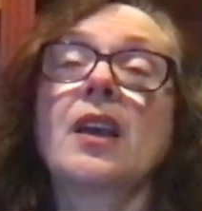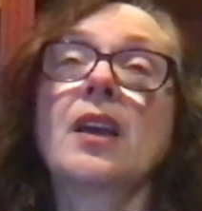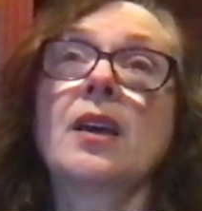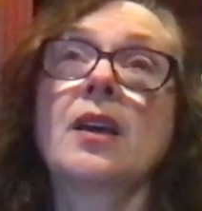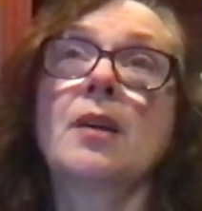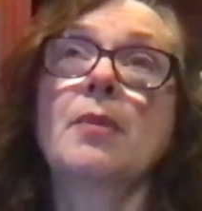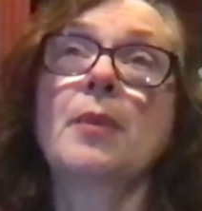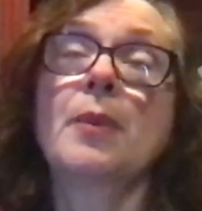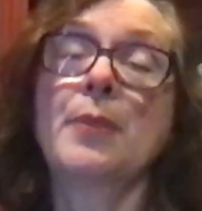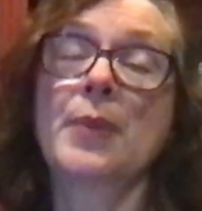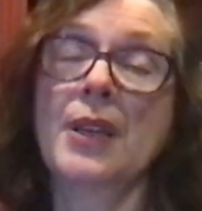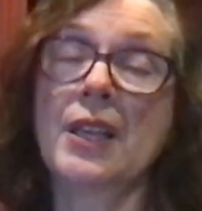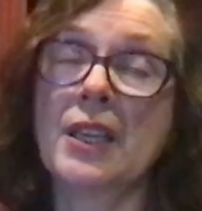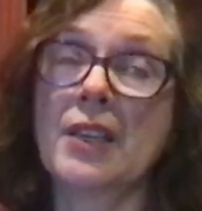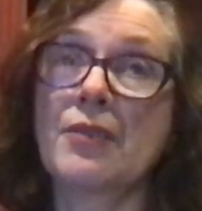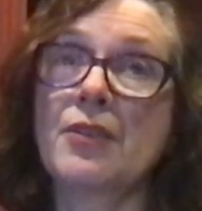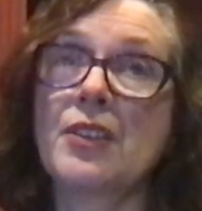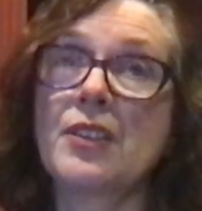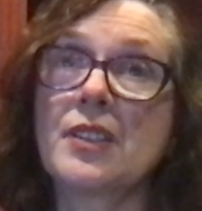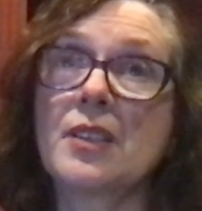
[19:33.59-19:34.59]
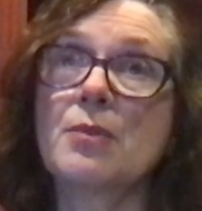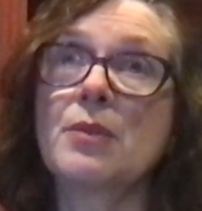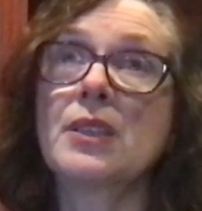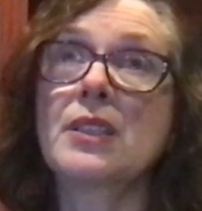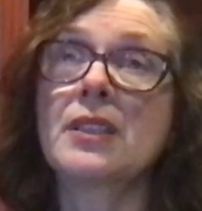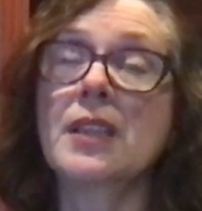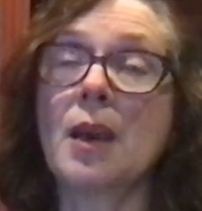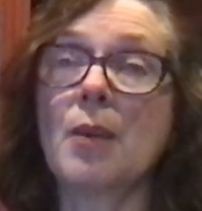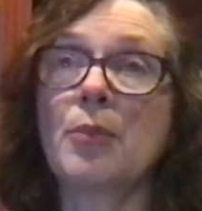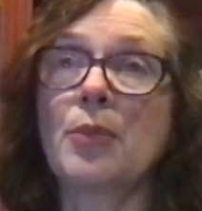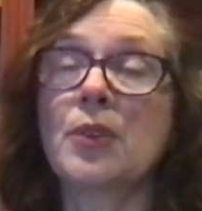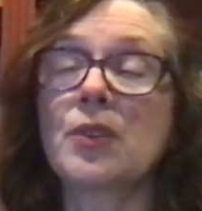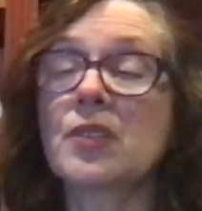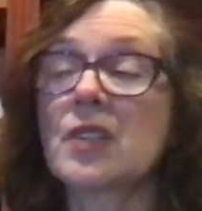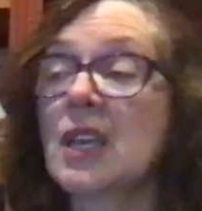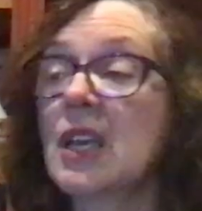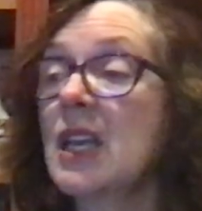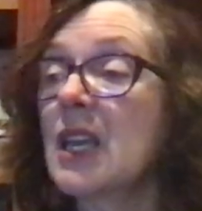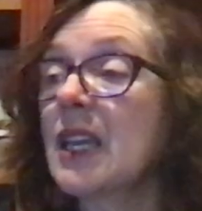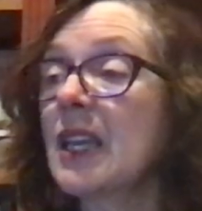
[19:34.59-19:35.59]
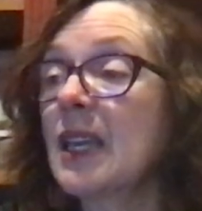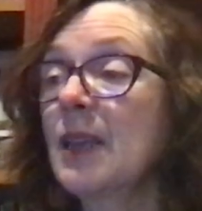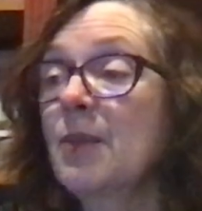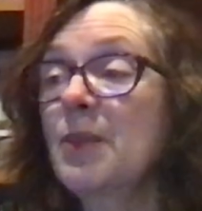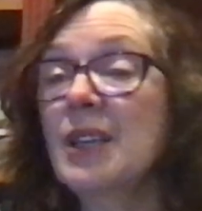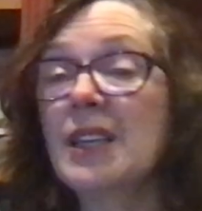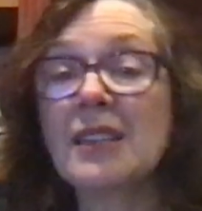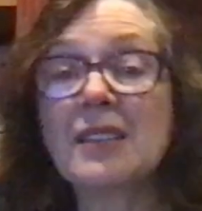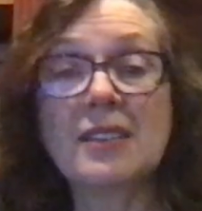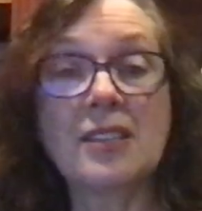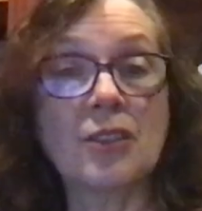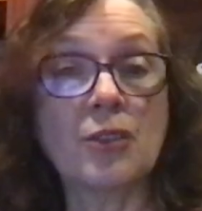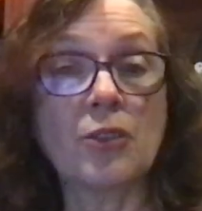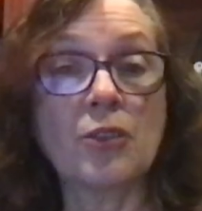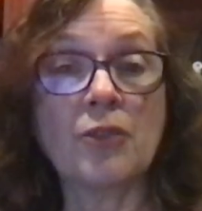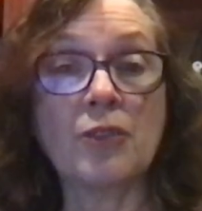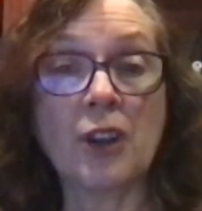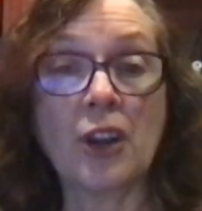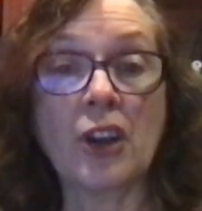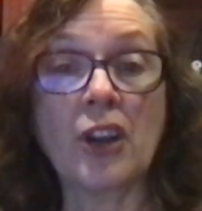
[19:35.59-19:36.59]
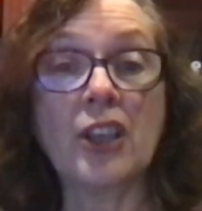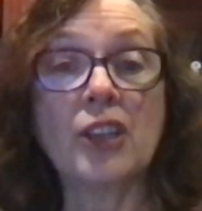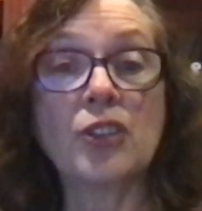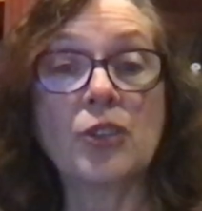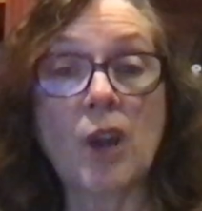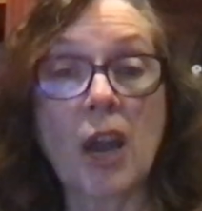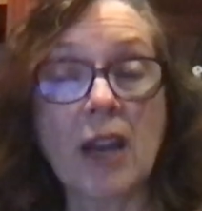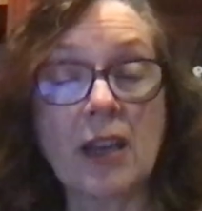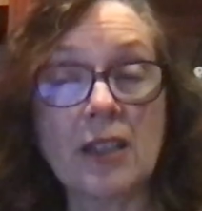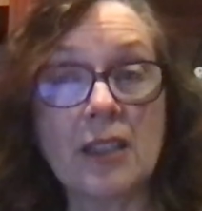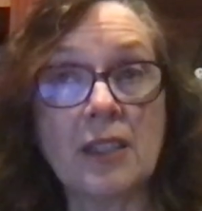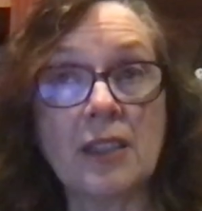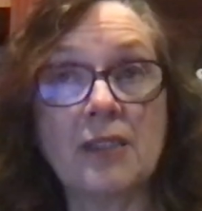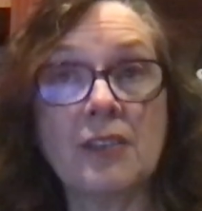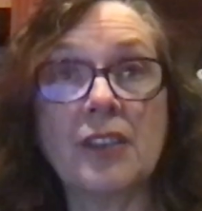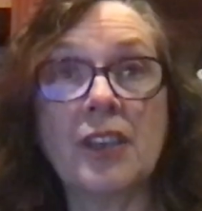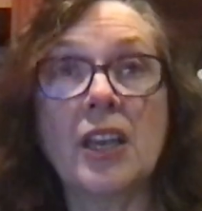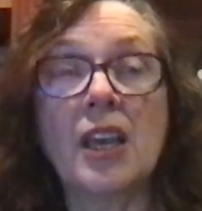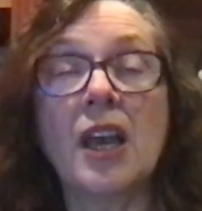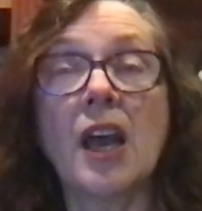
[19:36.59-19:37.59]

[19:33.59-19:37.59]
Um, I'm going to give you some examples, can be considered very attractive.